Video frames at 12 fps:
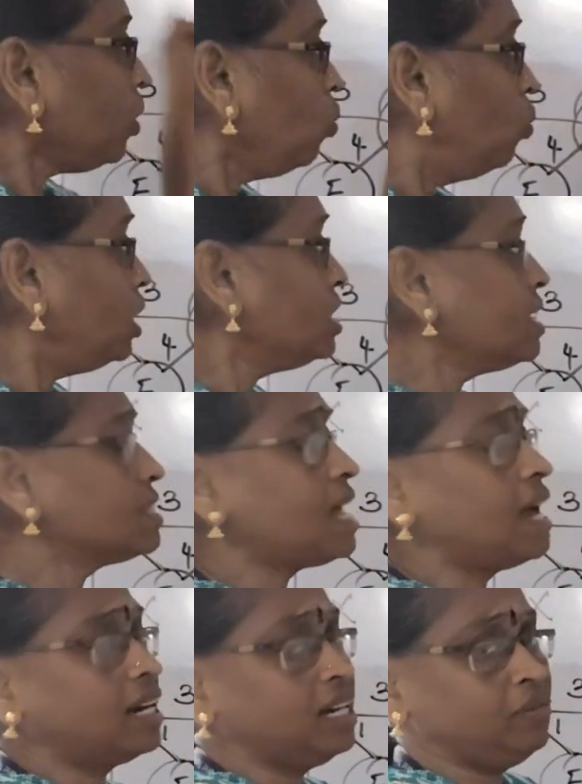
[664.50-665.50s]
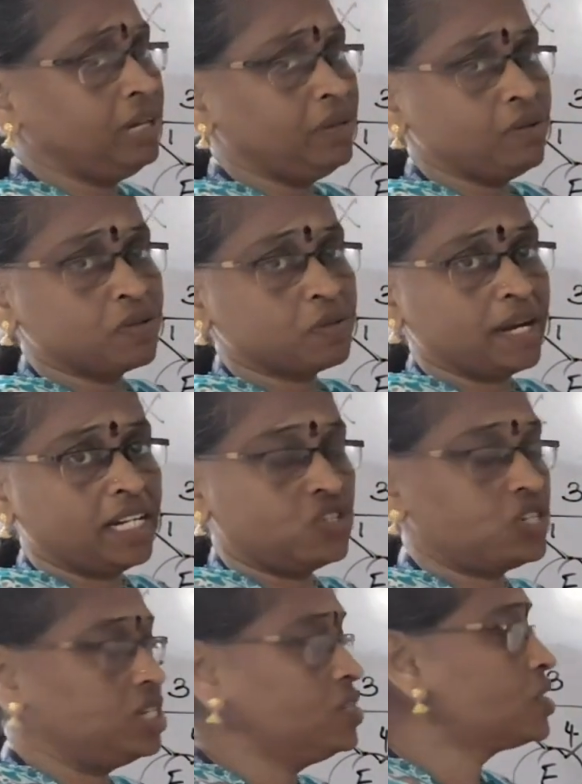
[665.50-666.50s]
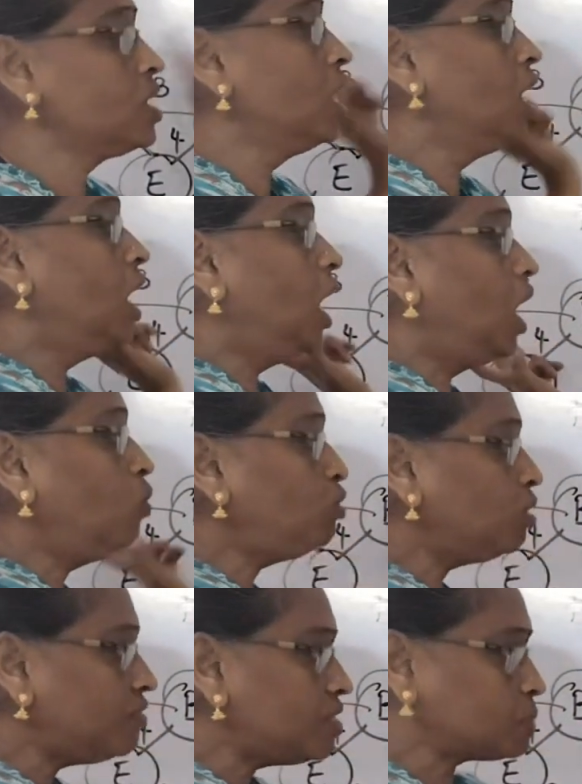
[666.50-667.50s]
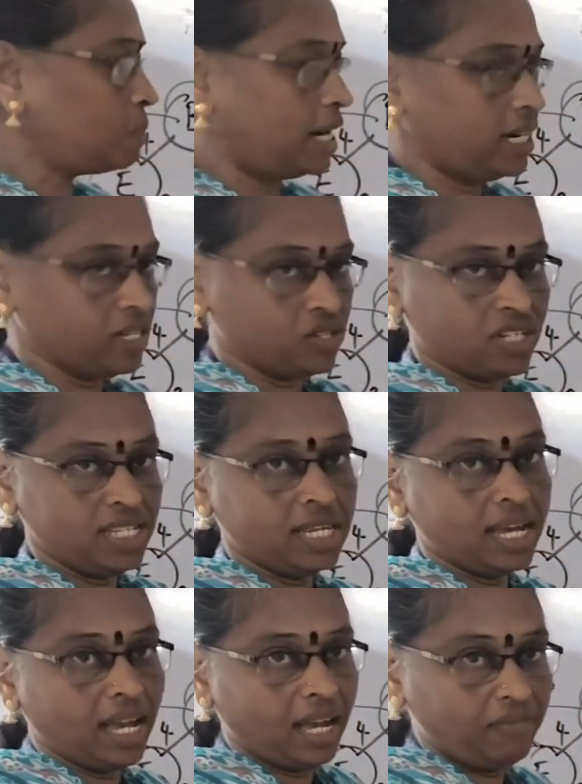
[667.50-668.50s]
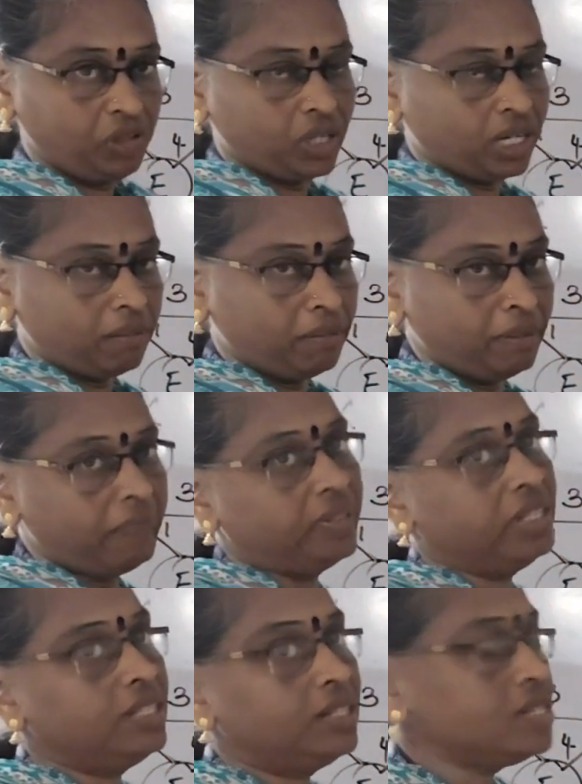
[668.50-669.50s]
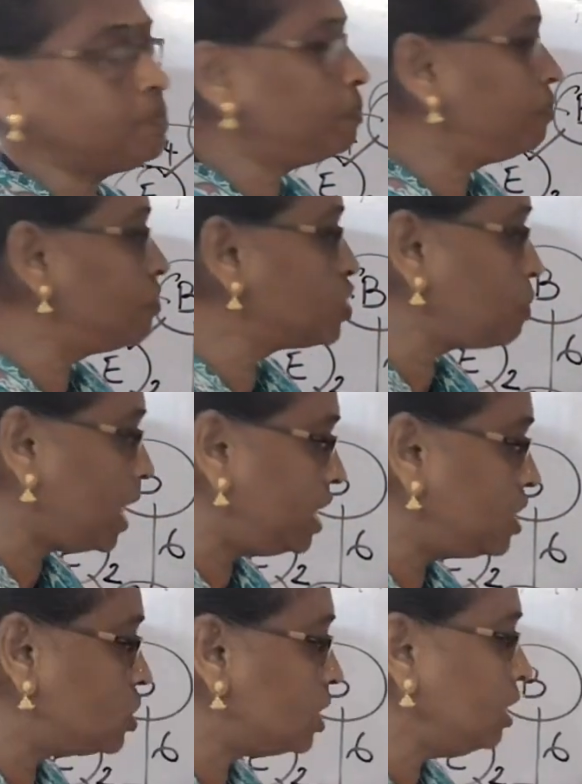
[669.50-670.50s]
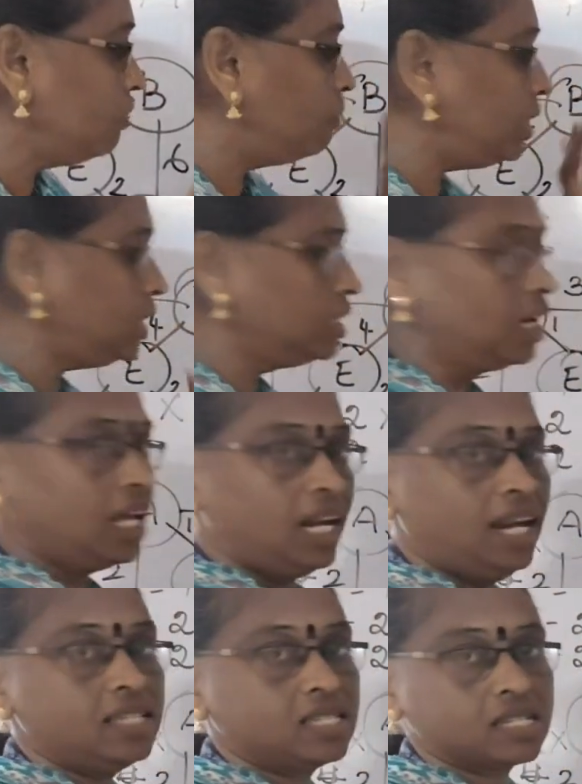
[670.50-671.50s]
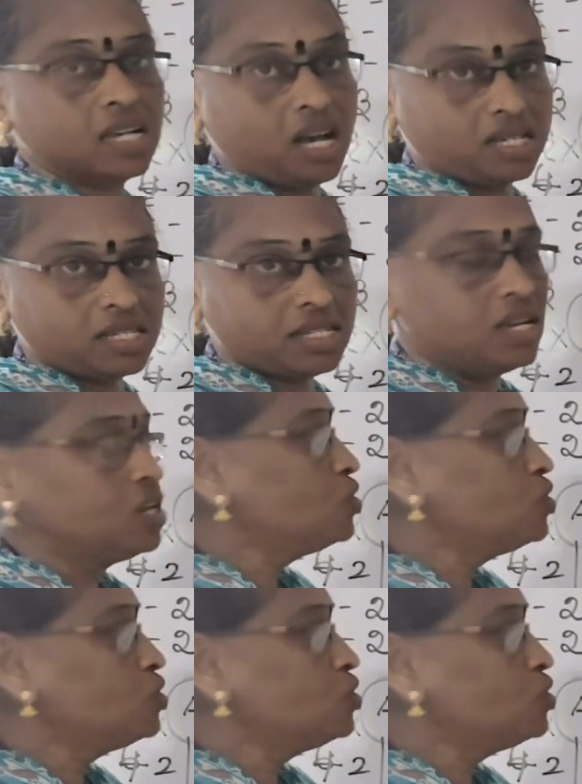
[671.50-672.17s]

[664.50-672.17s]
What is exactly minimum spanning tree is, out of the spanning trees I have to come up with a spanning tree with less cost.